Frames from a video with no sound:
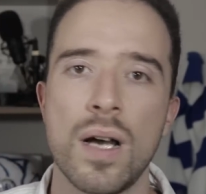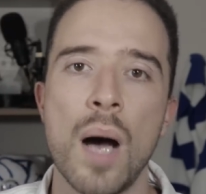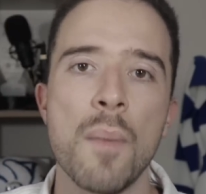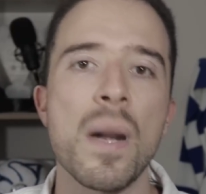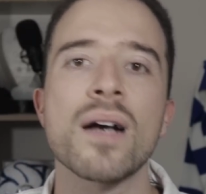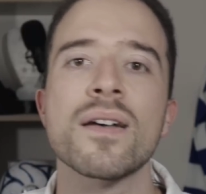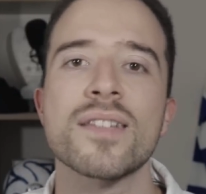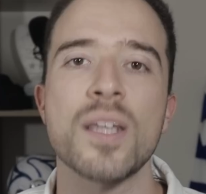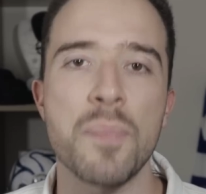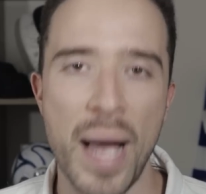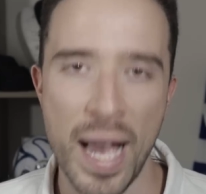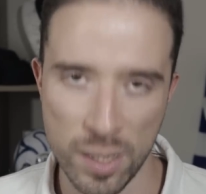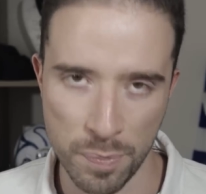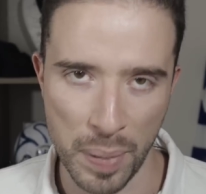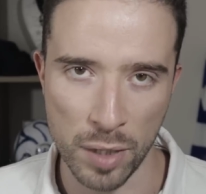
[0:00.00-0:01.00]
amongst a
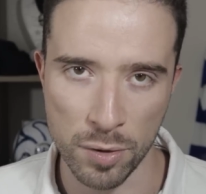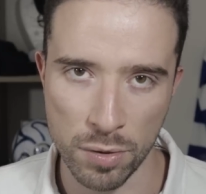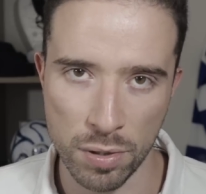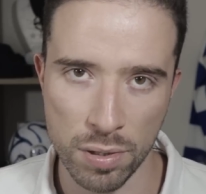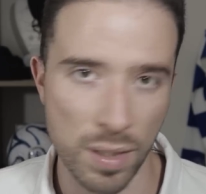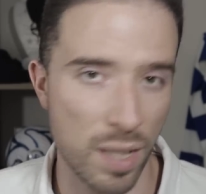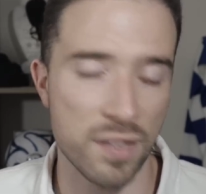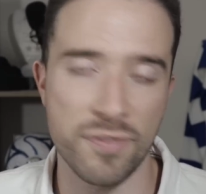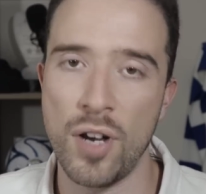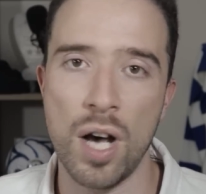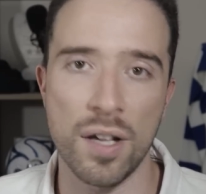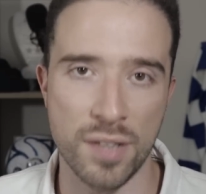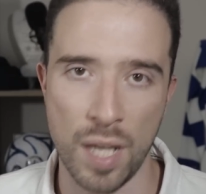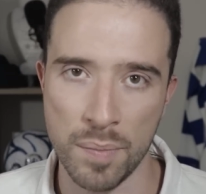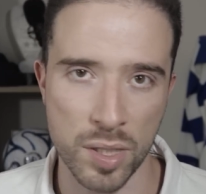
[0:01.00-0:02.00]
bad bunch, as
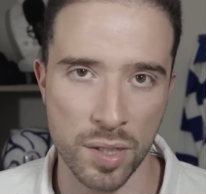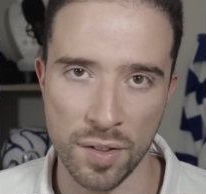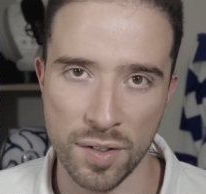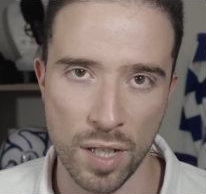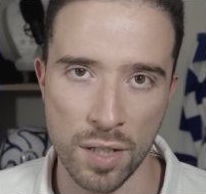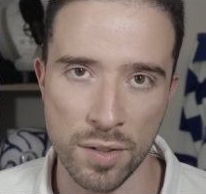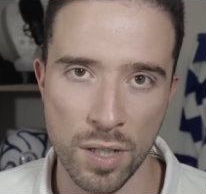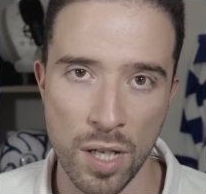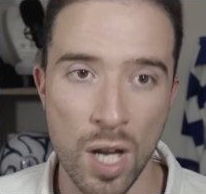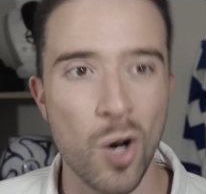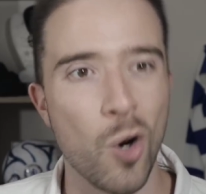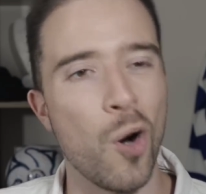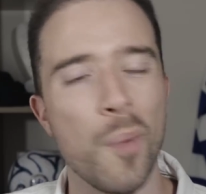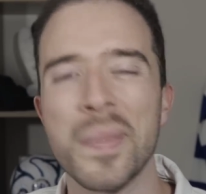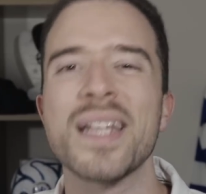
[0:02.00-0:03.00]
far as I'm concerned,
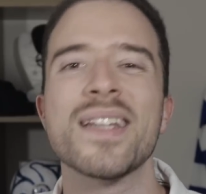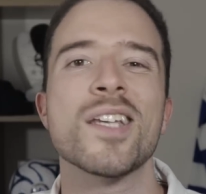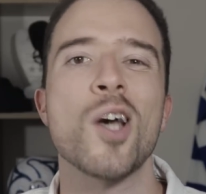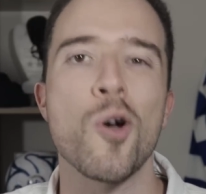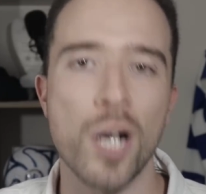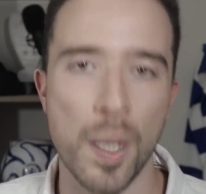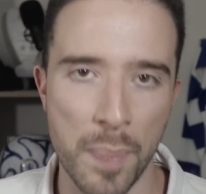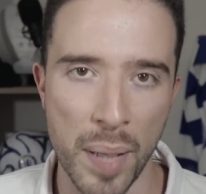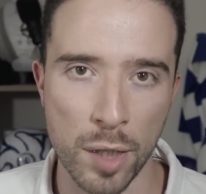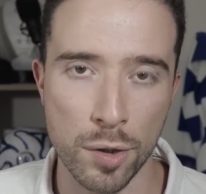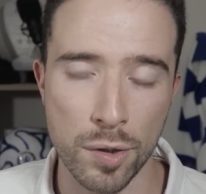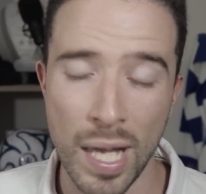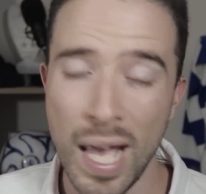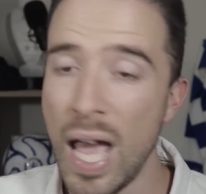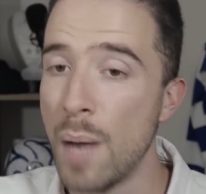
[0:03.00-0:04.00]
or mediocre bunch.